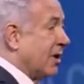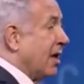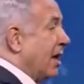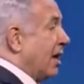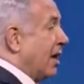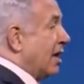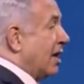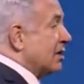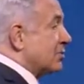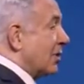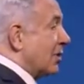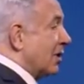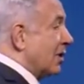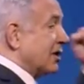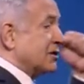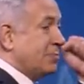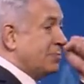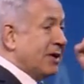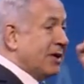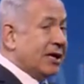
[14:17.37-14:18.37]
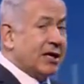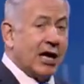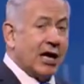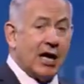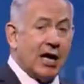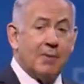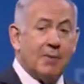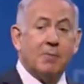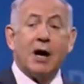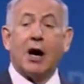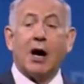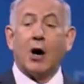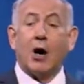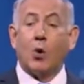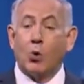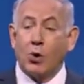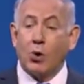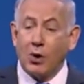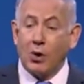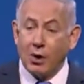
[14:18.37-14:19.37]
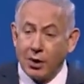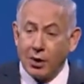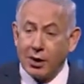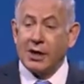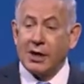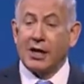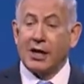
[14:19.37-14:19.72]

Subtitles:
Israel has become a world